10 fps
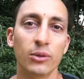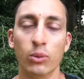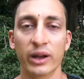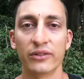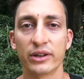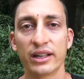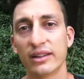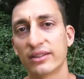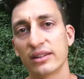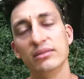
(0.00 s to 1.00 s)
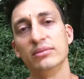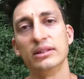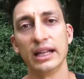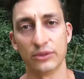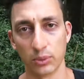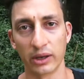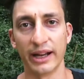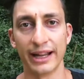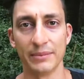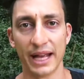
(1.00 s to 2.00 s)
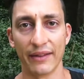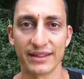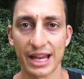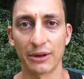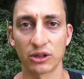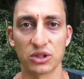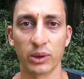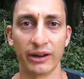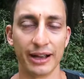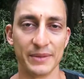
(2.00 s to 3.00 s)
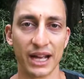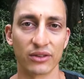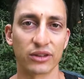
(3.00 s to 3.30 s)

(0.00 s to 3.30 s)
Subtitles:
Whatever it is, it's where I am now. That's how I got to where I am now.